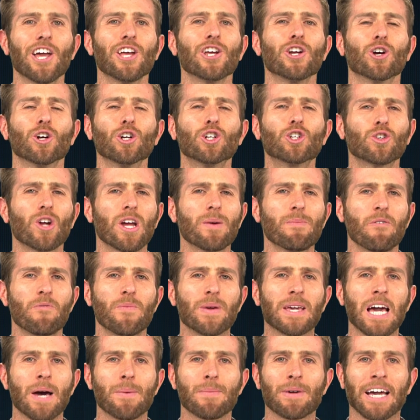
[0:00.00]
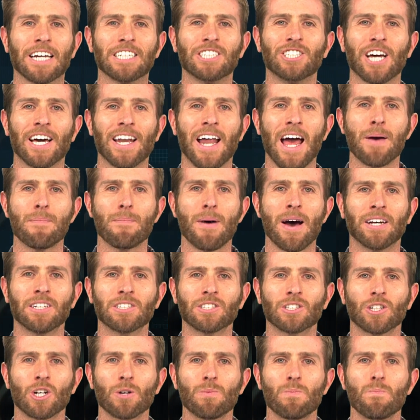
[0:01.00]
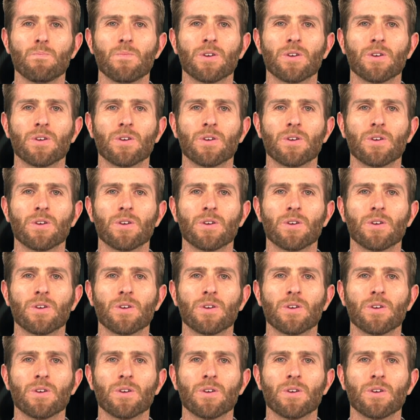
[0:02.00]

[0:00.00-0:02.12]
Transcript: Your dream of becoming a Jedi Master